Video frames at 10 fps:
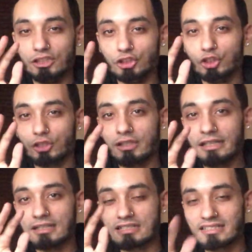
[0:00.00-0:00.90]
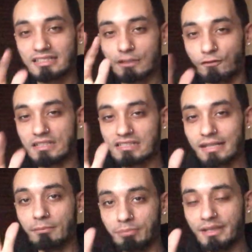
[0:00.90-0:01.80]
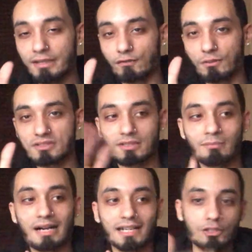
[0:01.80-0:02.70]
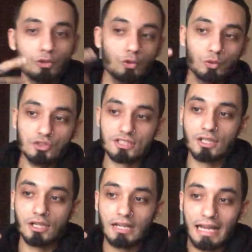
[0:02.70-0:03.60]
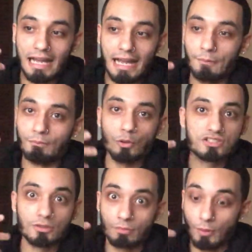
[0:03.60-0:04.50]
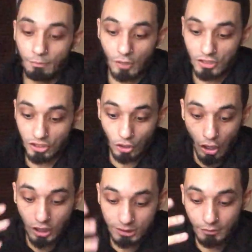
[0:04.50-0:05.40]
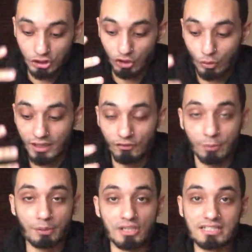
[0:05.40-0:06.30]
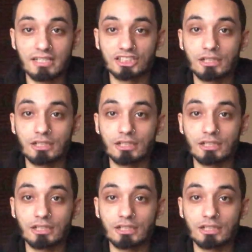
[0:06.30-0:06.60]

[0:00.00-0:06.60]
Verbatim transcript: you're in a different state of being from somebody who's at most a large majority of their percentage